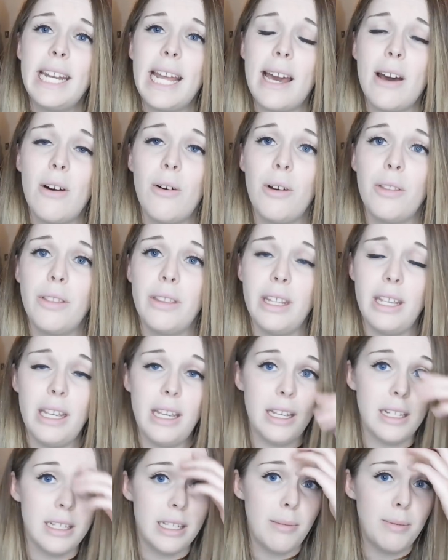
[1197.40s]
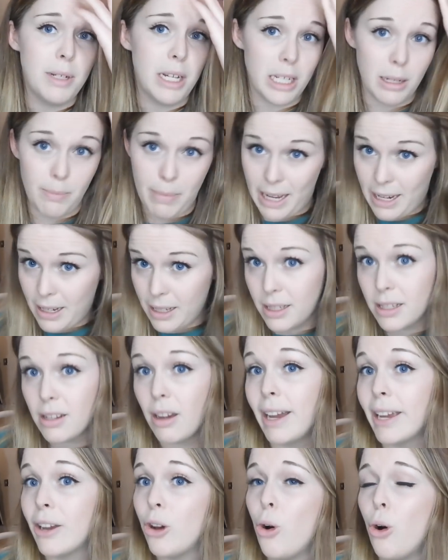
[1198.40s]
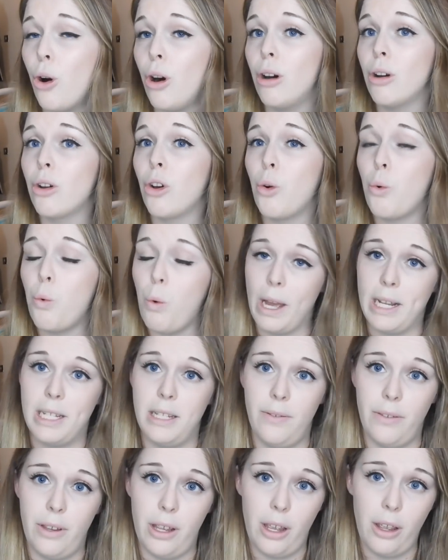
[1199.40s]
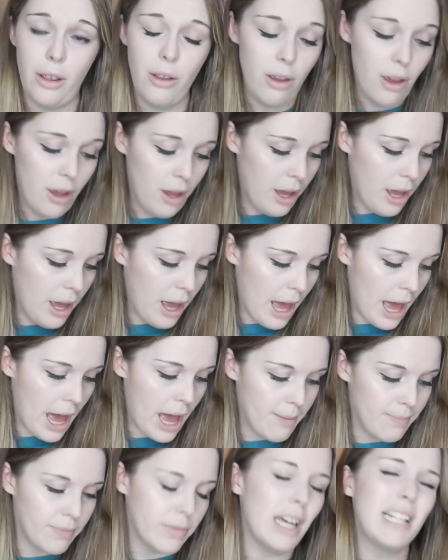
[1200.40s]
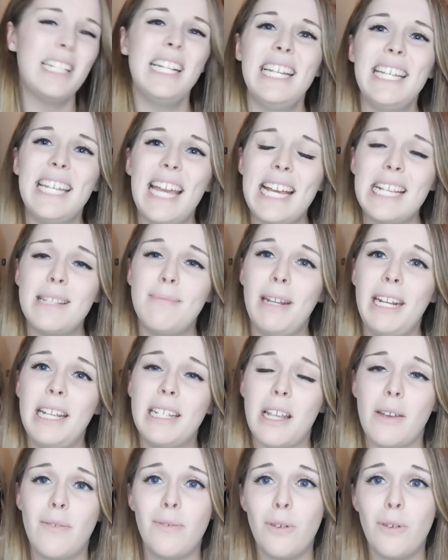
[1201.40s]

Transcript: Now, on the subject of pins, I got quite a few. I didn't get as many as I